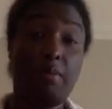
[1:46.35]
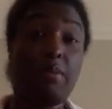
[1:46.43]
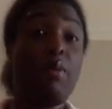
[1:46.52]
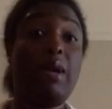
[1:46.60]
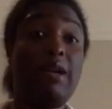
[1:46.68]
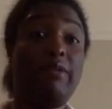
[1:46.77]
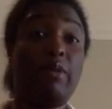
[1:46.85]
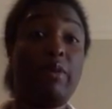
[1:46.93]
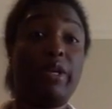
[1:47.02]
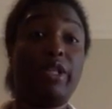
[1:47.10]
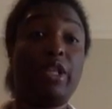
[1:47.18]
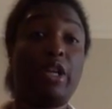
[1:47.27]
But whatever,
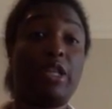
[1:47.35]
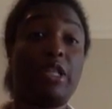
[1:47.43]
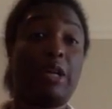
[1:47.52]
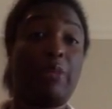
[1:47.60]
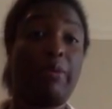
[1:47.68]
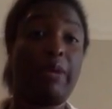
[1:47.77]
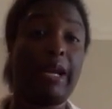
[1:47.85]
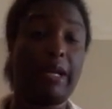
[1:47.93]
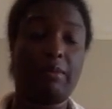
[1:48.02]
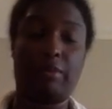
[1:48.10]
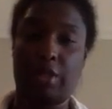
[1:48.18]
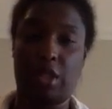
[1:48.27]
we're in church, I'll pray.
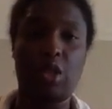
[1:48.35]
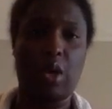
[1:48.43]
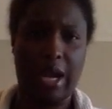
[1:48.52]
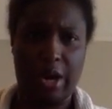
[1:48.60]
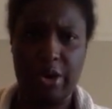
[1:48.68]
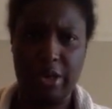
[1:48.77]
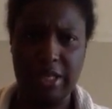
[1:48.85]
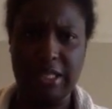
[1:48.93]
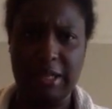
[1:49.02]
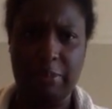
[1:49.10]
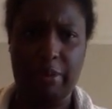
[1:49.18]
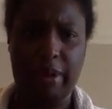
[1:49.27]
So I
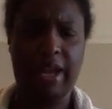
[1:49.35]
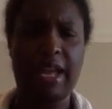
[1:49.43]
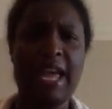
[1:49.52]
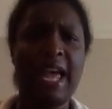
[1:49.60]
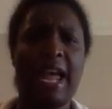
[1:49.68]
earnestly pray,